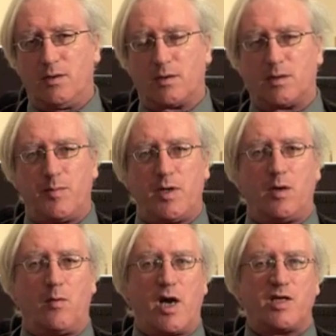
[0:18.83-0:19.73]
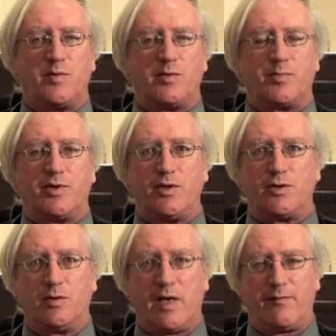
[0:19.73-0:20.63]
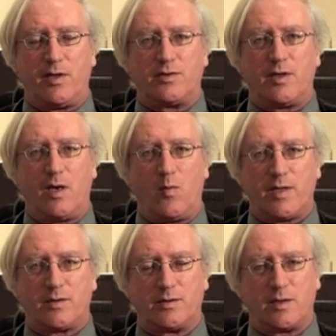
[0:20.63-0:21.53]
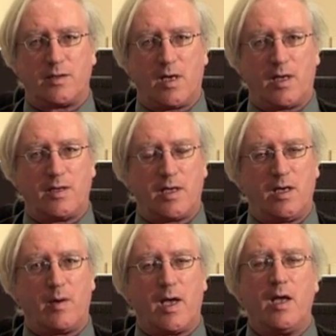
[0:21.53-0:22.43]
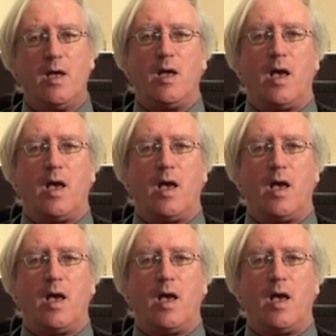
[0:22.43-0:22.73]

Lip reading: Dr. Myrna Weissman's produced good evidence that in Western societies anyway,